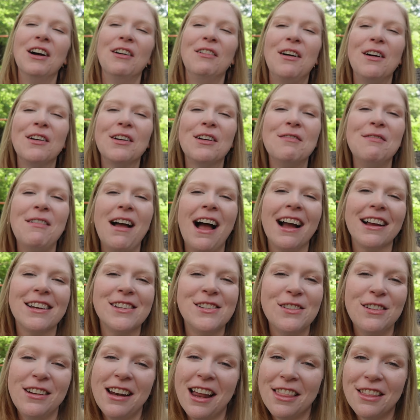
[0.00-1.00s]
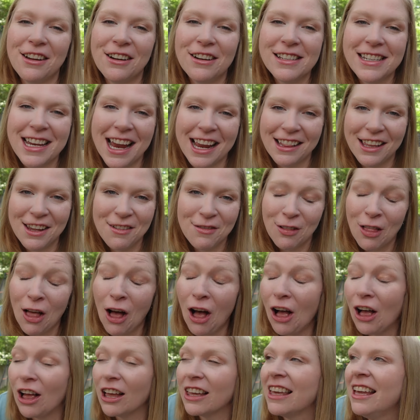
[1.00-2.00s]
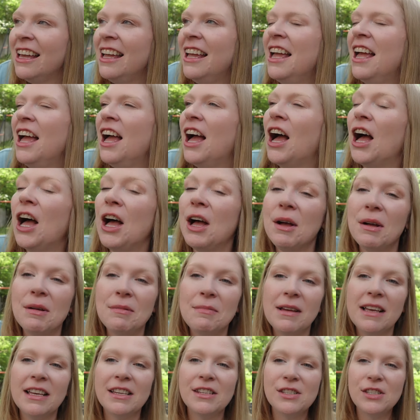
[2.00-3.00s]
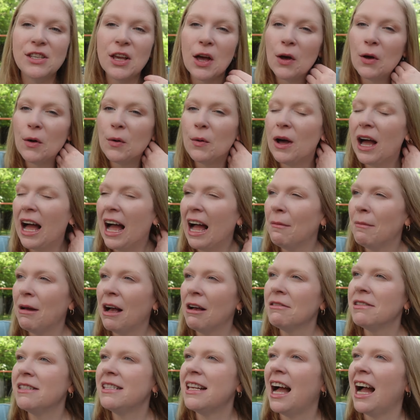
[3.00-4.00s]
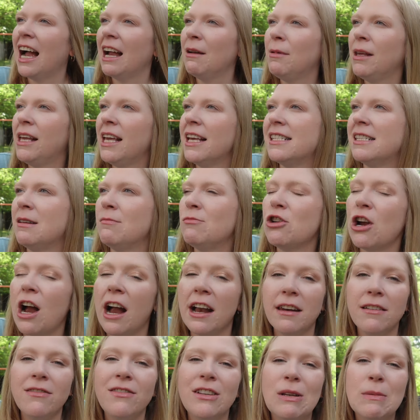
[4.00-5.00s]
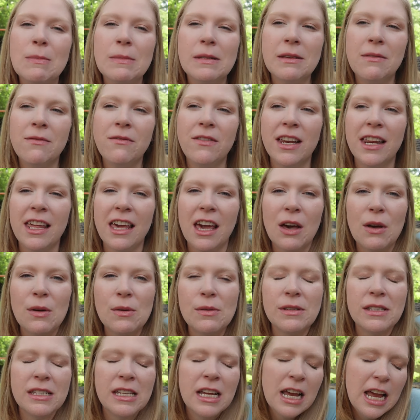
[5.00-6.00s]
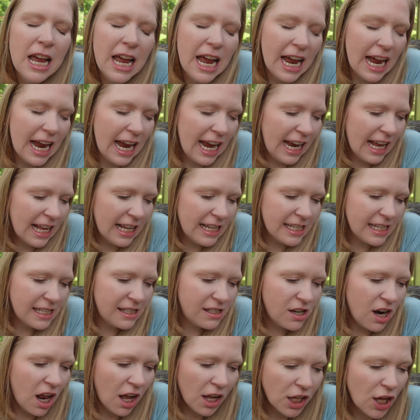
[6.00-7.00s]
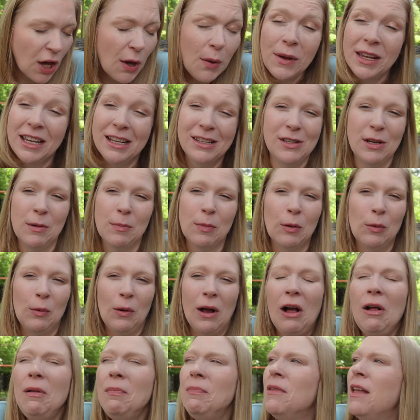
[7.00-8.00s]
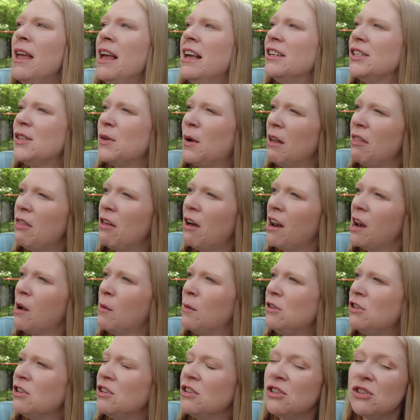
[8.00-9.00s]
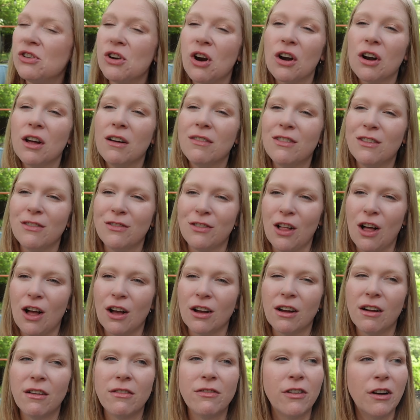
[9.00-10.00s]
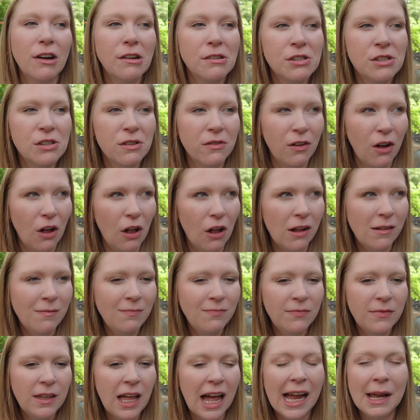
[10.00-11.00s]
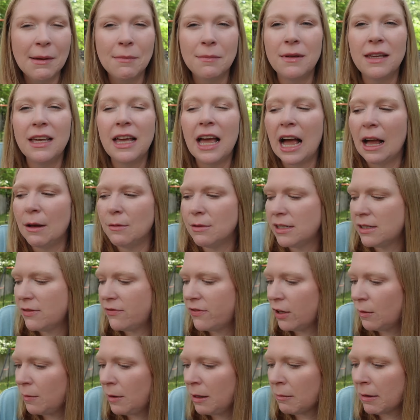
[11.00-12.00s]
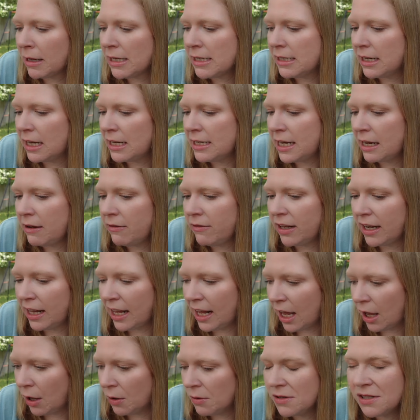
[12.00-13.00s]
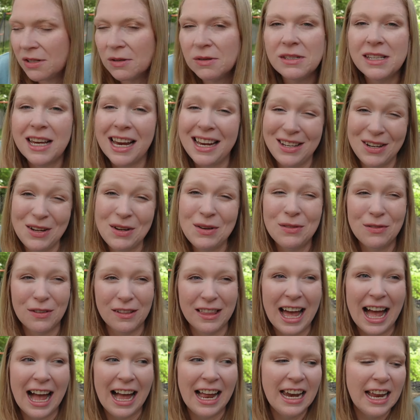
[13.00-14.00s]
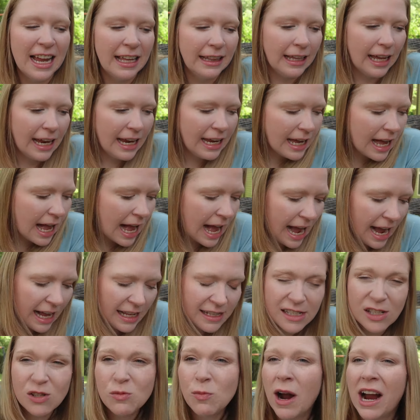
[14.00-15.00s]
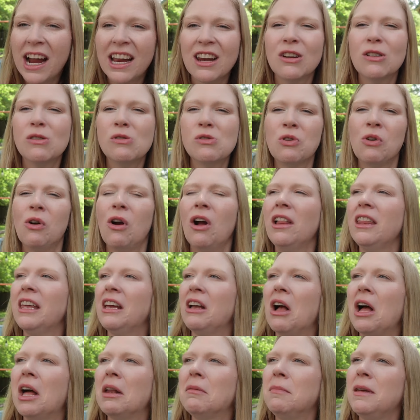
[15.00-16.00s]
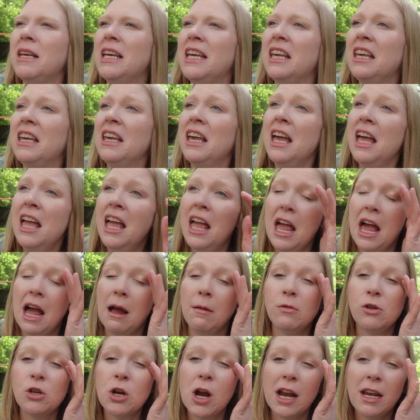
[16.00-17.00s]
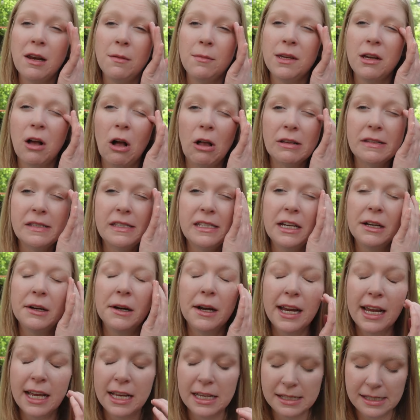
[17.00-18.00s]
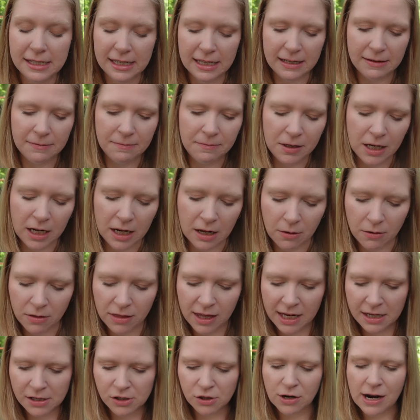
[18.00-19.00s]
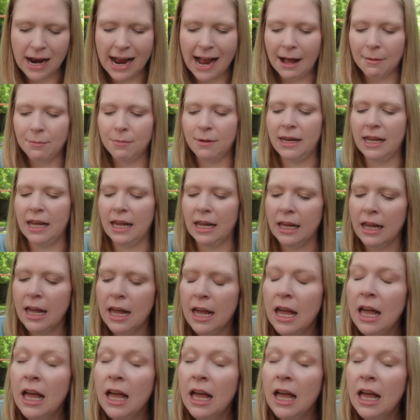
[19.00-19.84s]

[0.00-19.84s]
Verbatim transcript: Welcome back to another daily vlog. Um, so I'm outside because I'm trying to film some videos and it's not going super well. So I thought I would just start off the vlog. First of all, I'm, I was filming my Sunday video, so stay tuned for that. And like I had spiders crawling on me. I'm trying to be all serious and you know, things are happening.